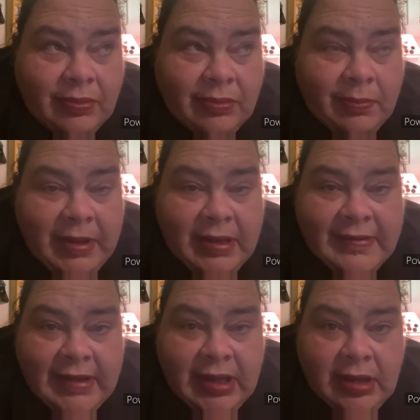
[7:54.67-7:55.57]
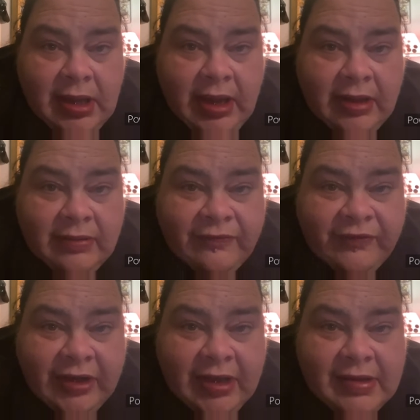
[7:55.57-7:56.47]
busy and
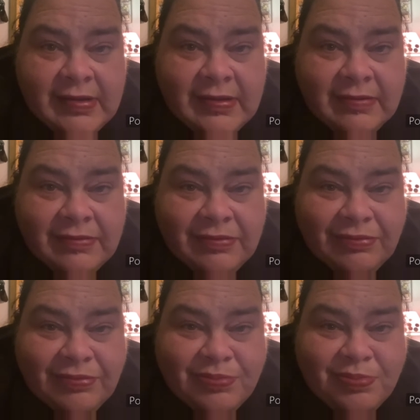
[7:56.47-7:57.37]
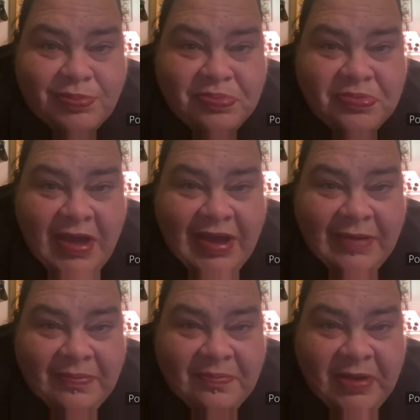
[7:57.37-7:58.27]
forgets that
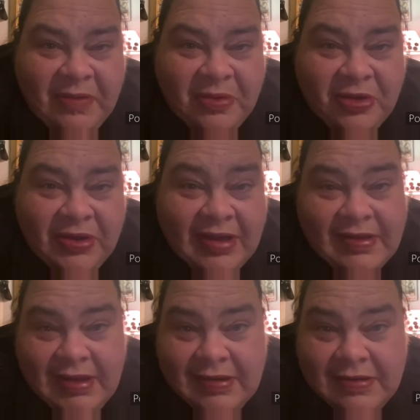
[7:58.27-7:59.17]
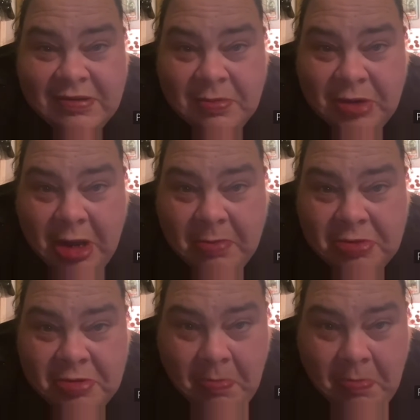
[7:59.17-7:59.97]
people exist sometimes.